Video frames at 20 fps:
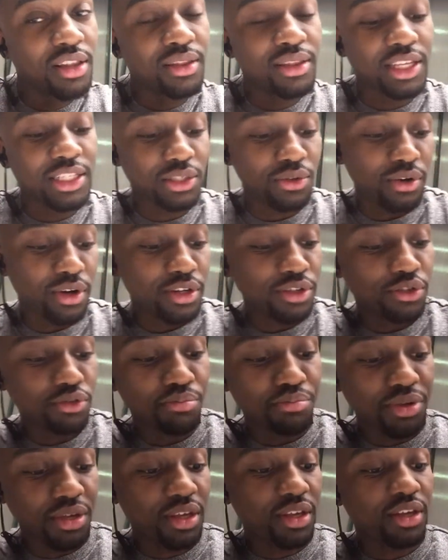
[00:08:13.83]
there's going to
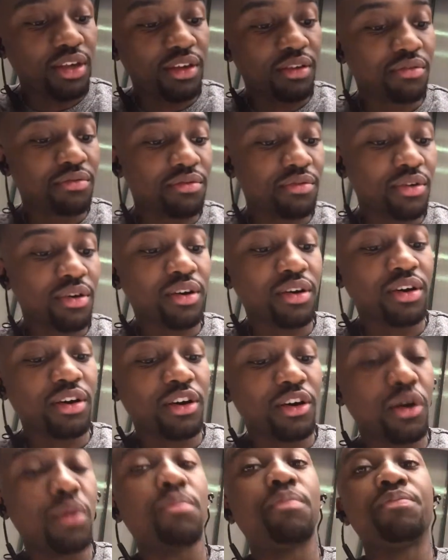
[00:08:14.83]
be
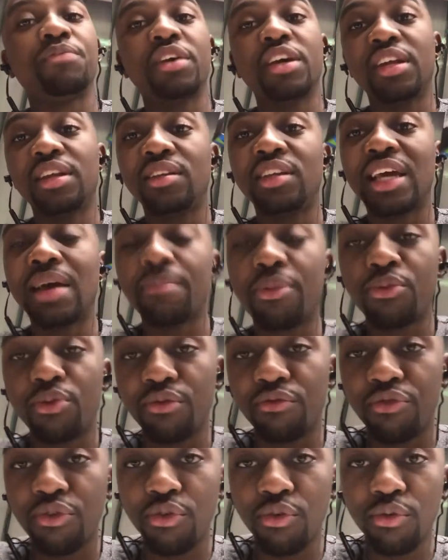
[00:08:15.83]
an in-depth
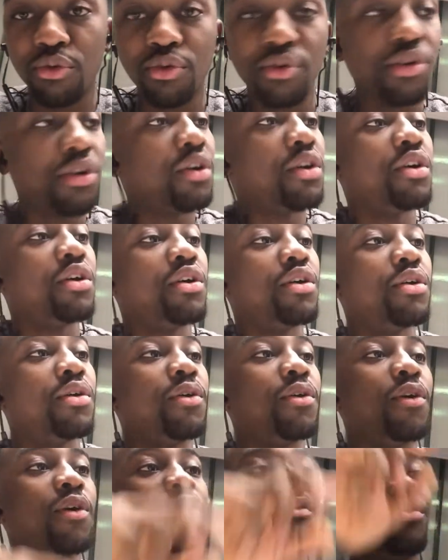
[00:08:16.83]
review
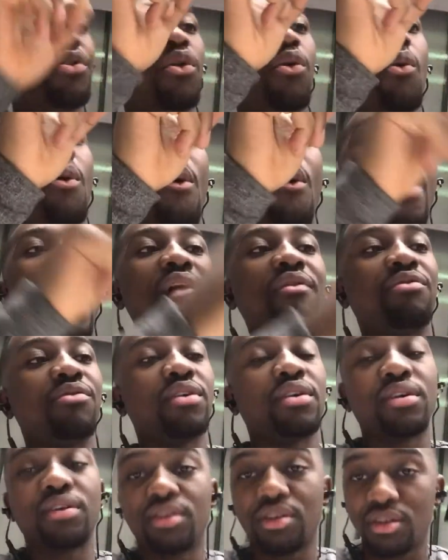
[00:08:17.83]
of the
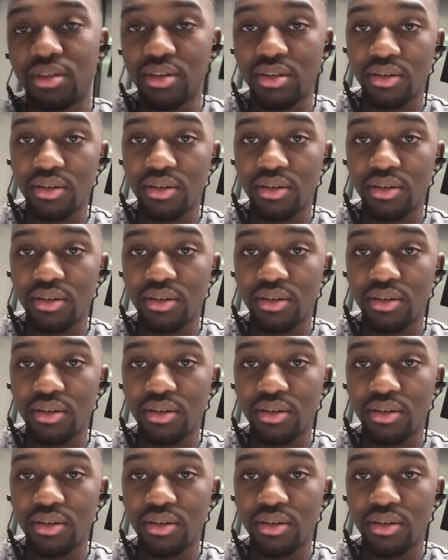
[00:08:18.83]
VAVA